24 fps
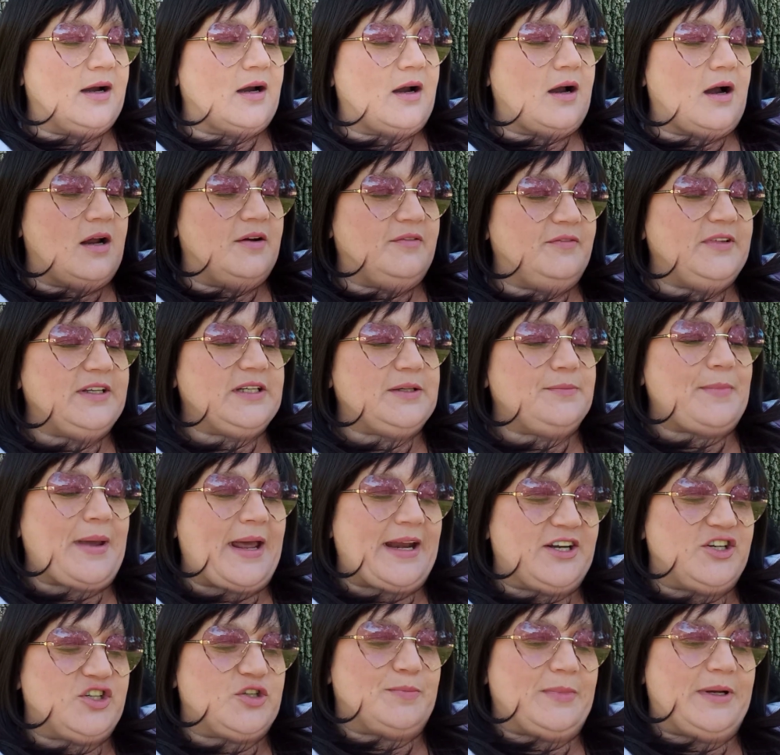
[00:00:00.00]
conflict
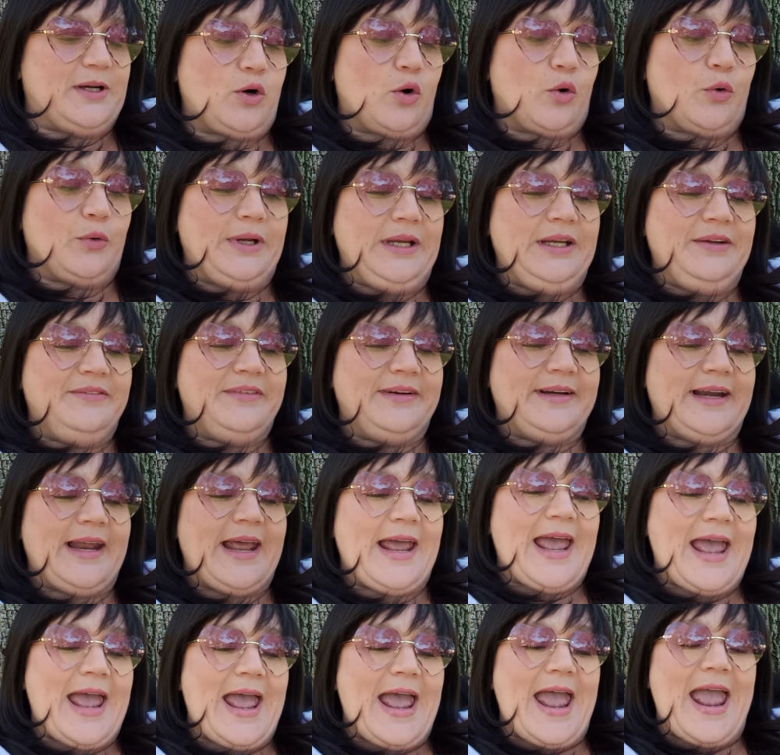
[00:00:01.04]
management, or even
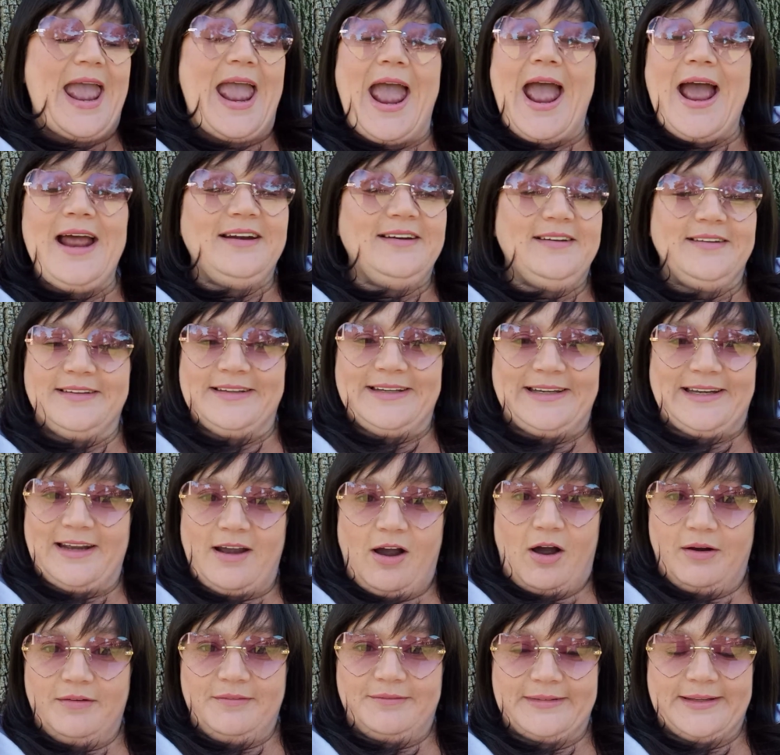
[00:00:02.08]
handling
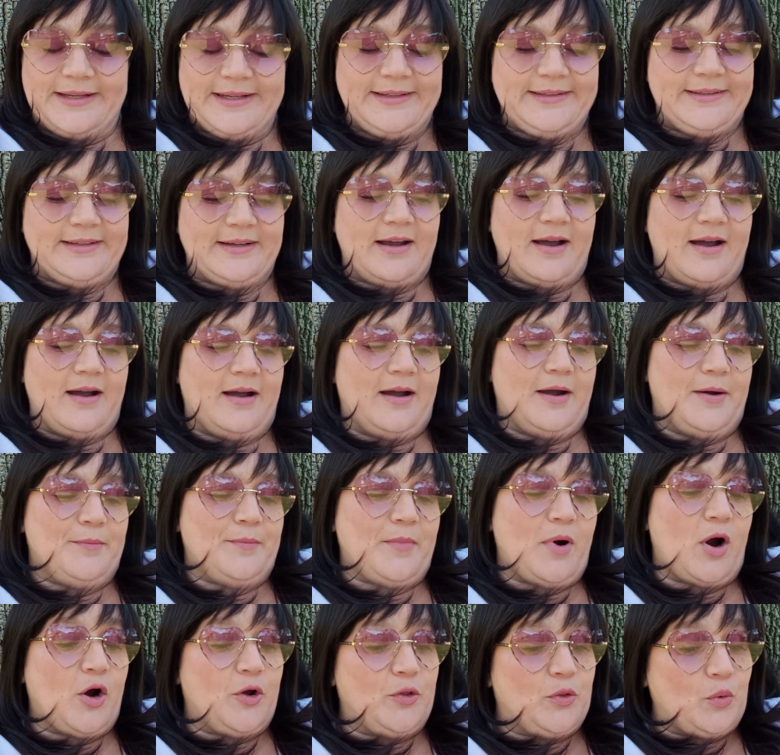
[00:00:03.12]
conflict
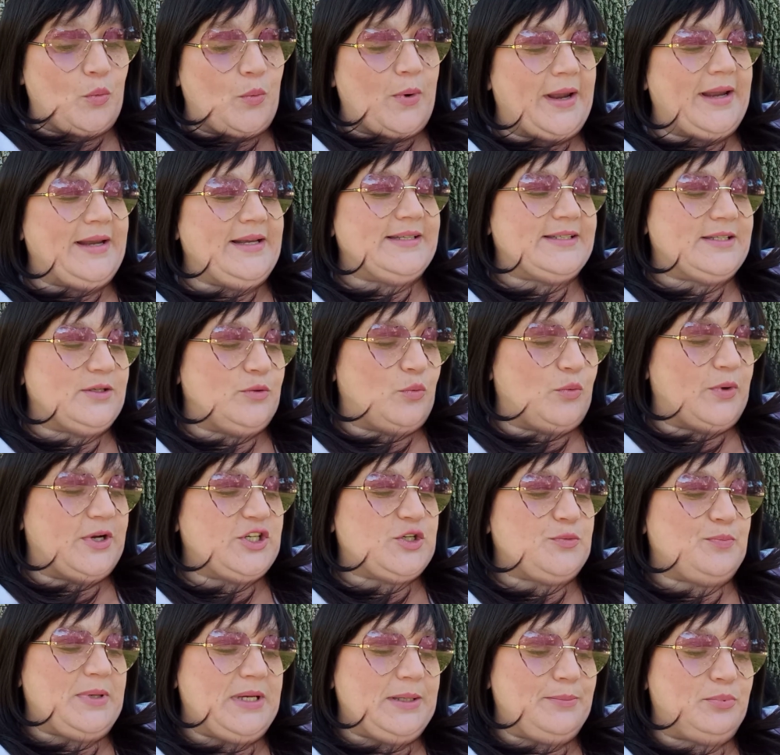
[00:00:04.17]
are the ways in
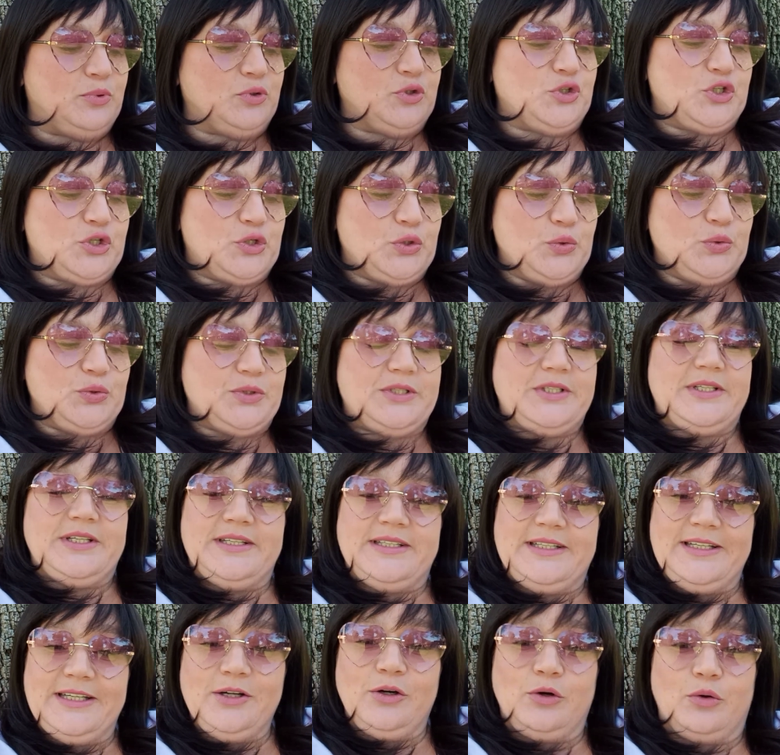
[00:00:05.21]
which people choose to
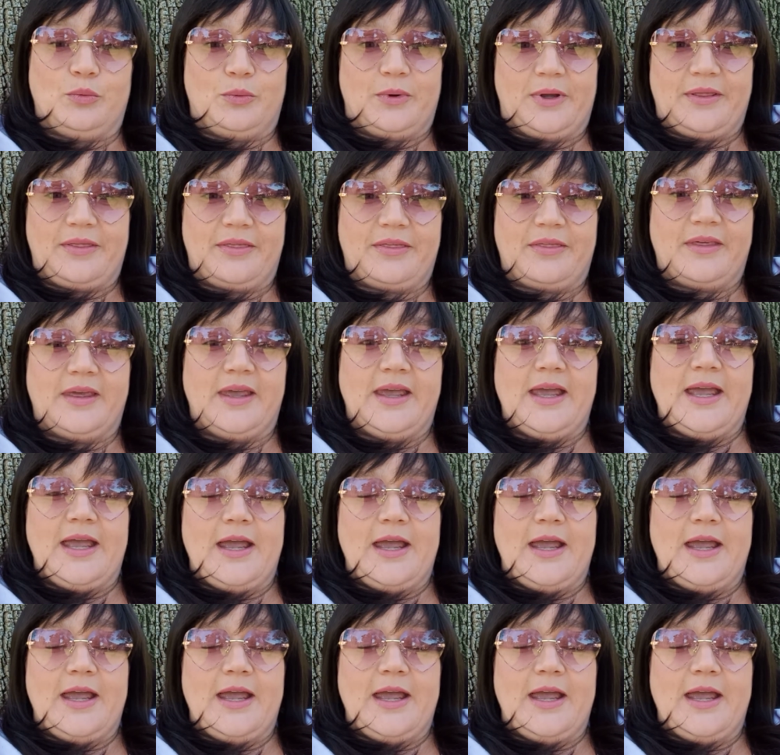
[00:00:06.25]
deal with